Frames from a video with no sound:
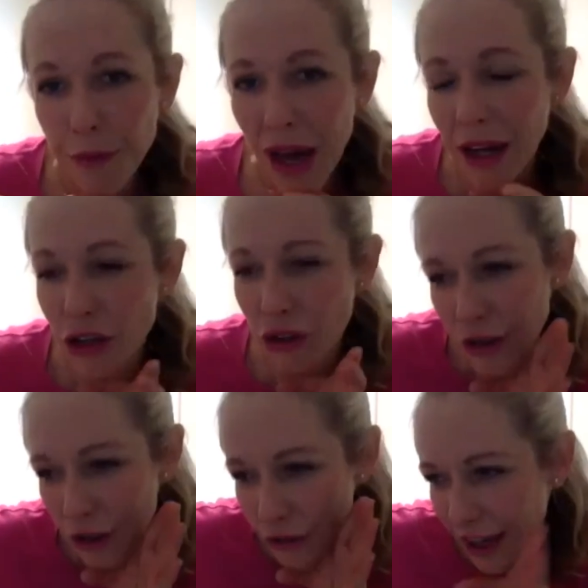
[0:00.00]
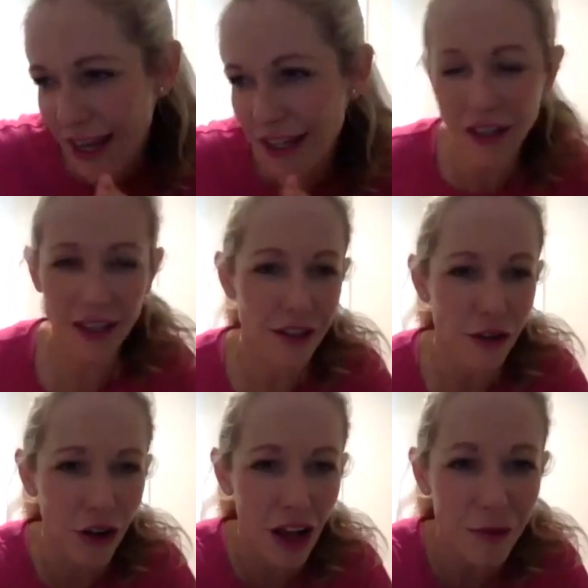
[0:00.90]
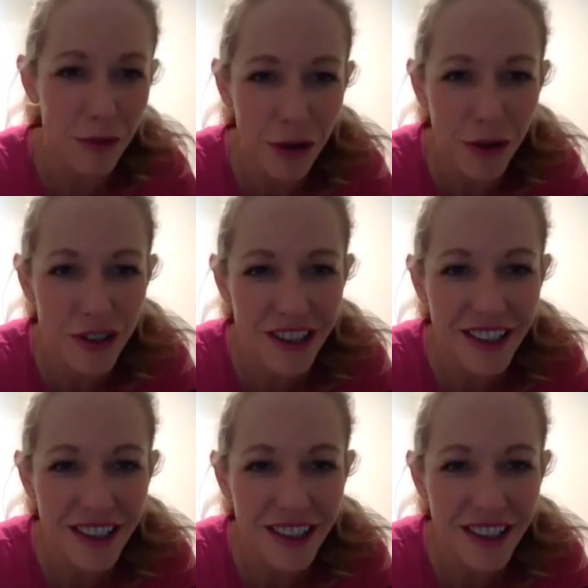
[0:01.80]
How did you sort of land in this online world?